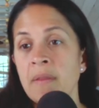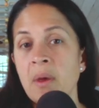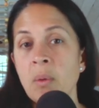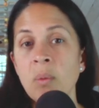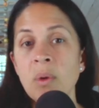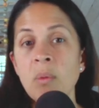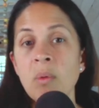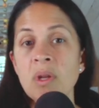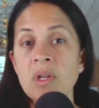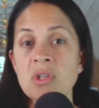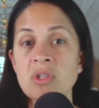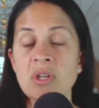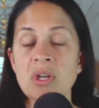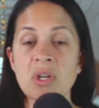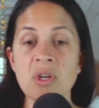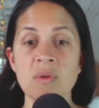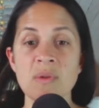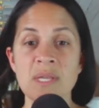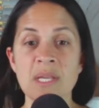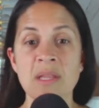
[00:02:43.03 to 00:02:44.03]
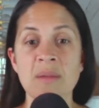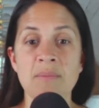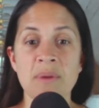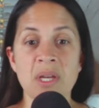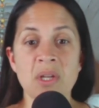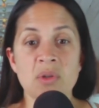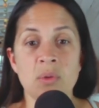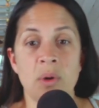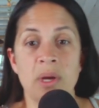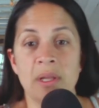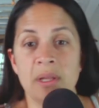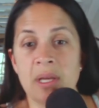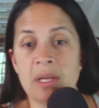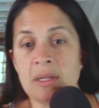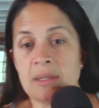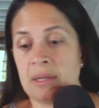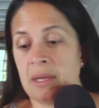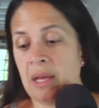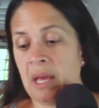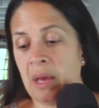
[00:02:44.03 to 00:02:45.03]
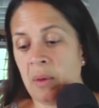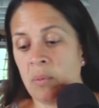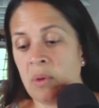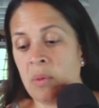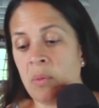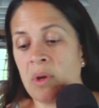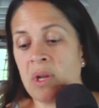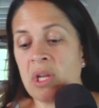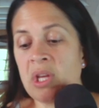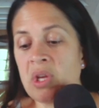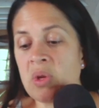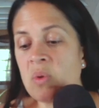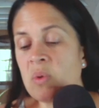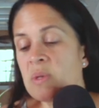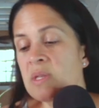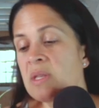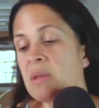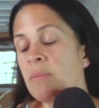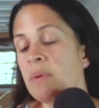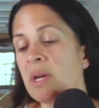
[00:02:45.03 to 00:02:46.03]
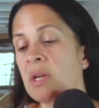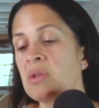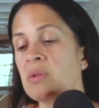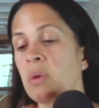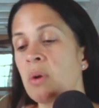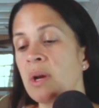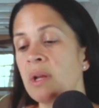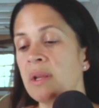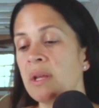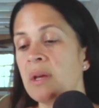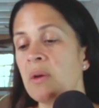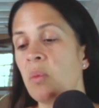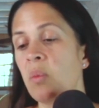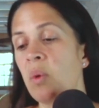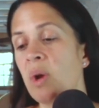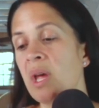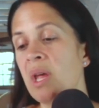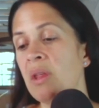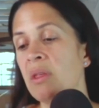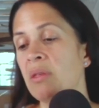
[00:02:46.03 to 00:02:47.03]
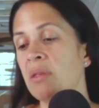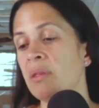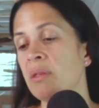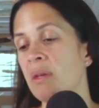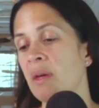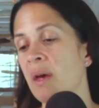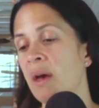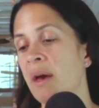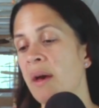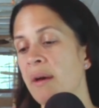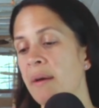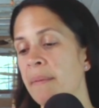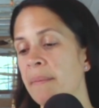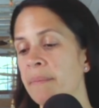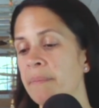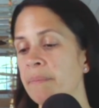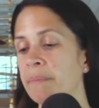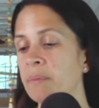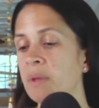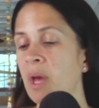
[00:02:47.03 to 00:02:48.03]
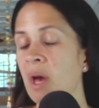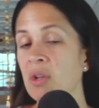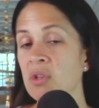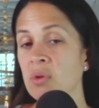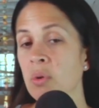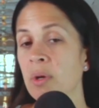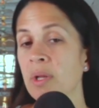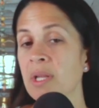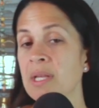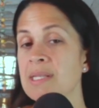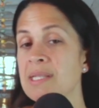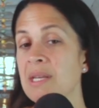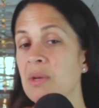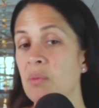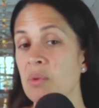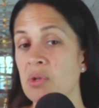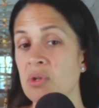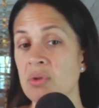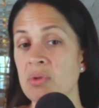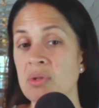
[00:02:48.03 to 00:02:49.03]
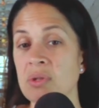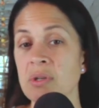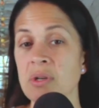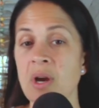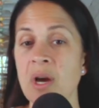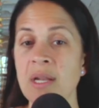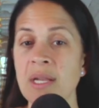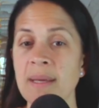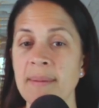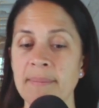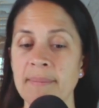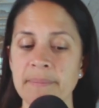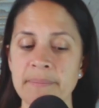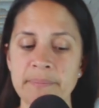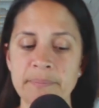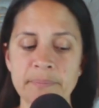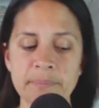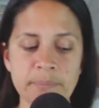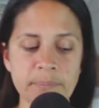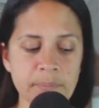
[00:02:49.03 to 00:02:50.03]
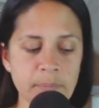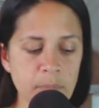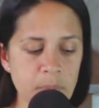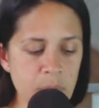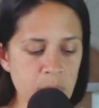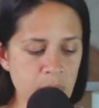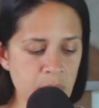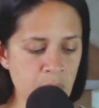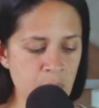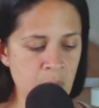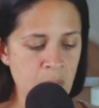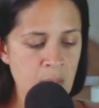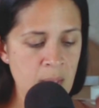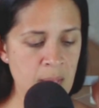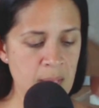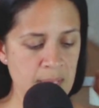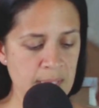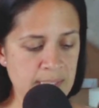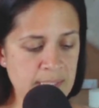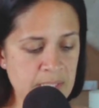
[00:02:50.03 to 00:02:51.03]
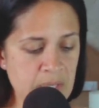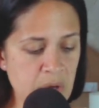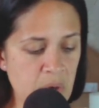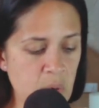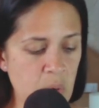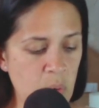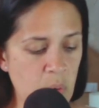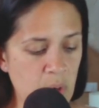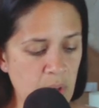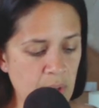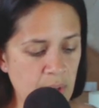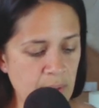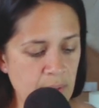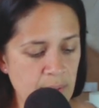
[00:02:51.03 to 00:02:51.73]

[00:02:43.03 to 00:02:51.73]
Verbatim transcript: then we want to start using the big toilet, and we want to use the big toilet with um, a toilet seat reducer on it. So